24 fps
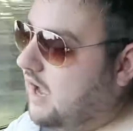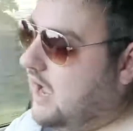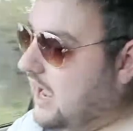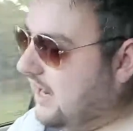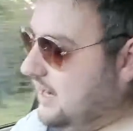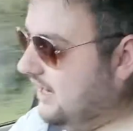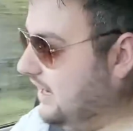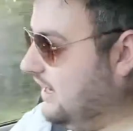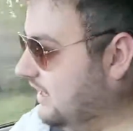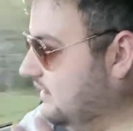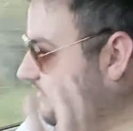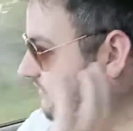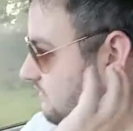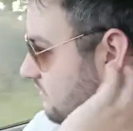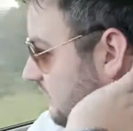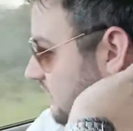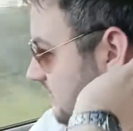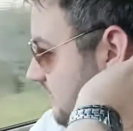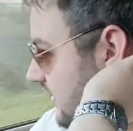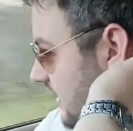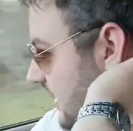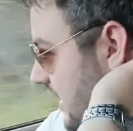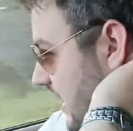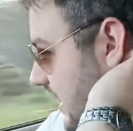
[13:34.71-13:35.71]

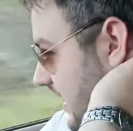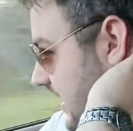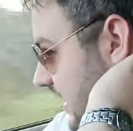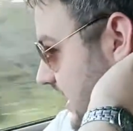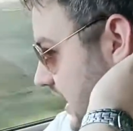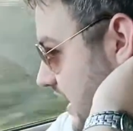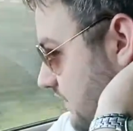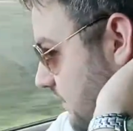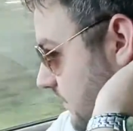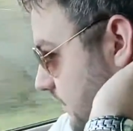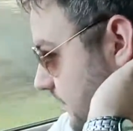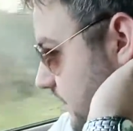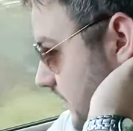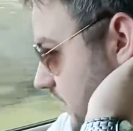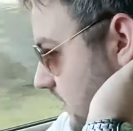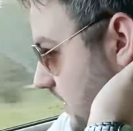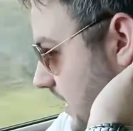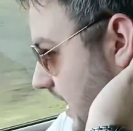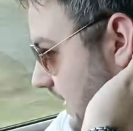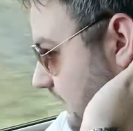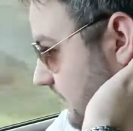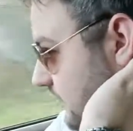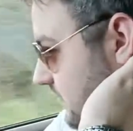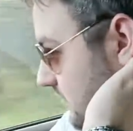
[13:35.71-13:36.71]
and you can have a
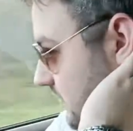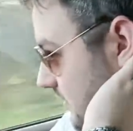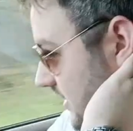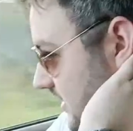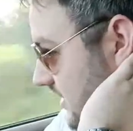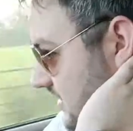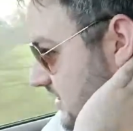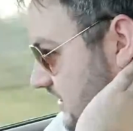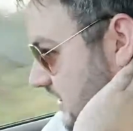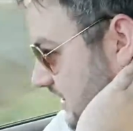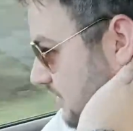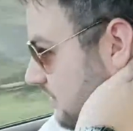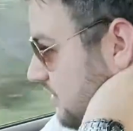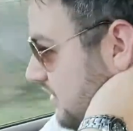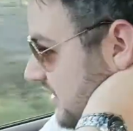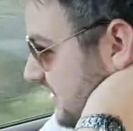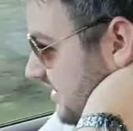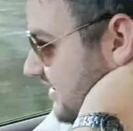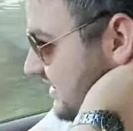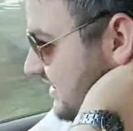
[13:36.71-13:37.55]
few laughs with it too.